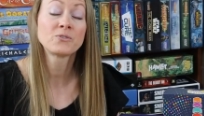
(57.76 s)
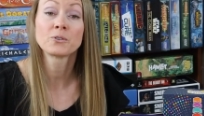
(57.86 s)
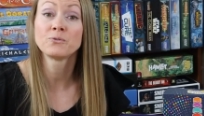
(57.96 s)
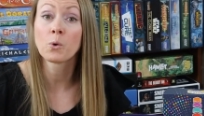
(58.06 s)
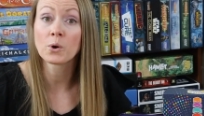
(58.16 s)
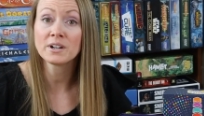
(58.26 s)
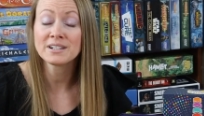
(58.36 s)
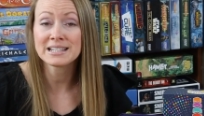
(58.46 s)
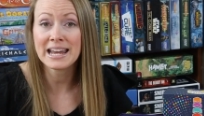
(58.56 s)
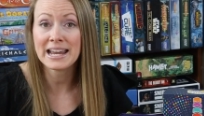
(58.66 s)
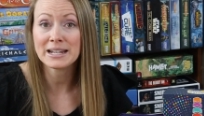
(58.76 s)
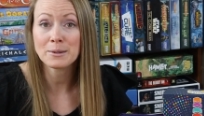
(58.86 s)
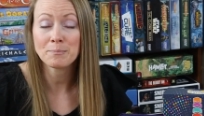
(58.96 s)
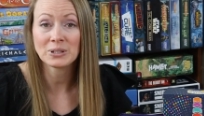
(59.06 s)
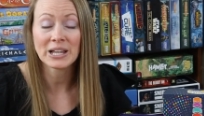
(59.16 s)
for four to eight
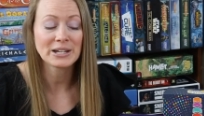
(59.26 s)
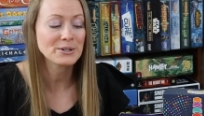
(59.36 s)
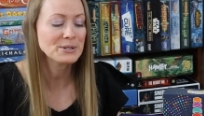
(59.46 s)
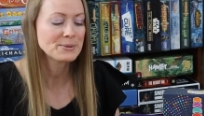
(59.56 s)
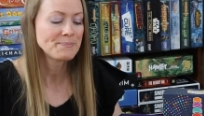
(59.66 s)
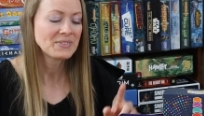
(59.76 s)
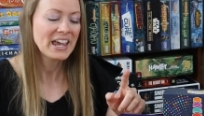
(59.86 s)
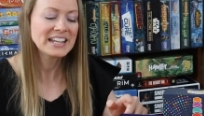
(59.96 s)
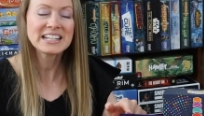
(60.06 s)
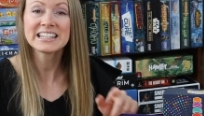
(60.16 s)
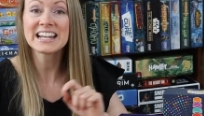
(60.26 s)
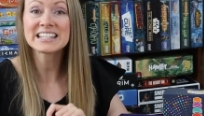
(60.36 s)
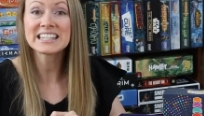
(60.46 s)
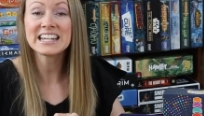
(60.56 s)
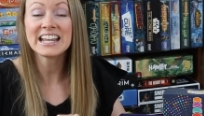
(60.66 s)
players. And then
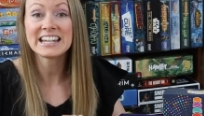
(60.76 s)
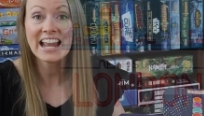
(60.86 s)
lastly,